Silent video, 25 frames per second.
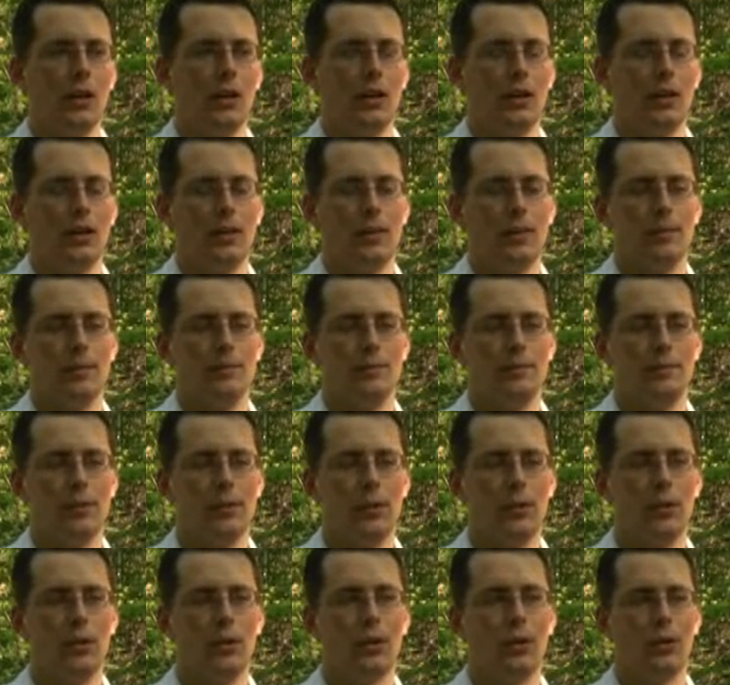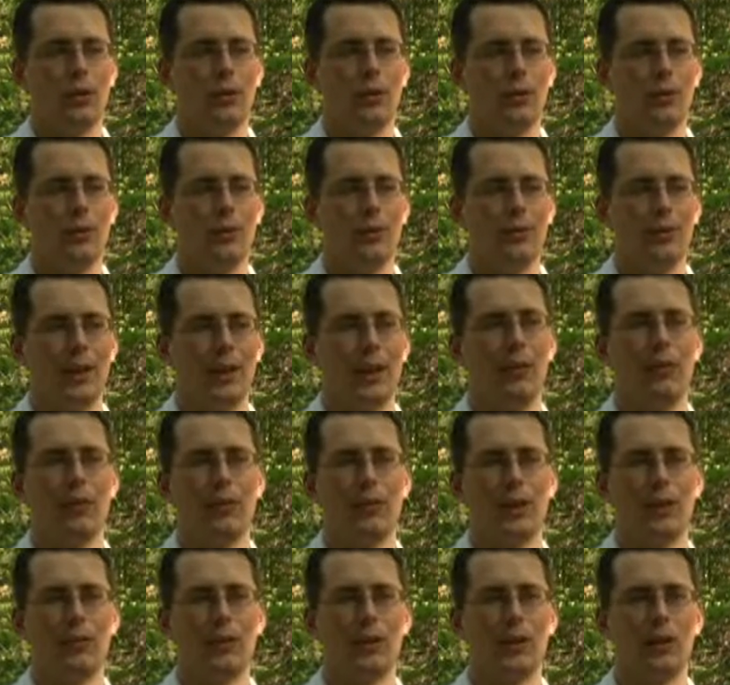Um, so that
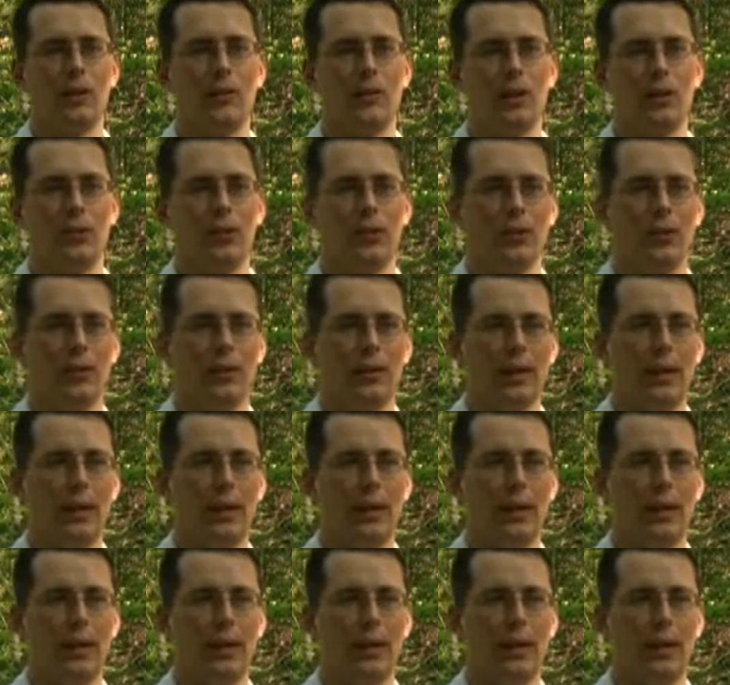was definitely adventure,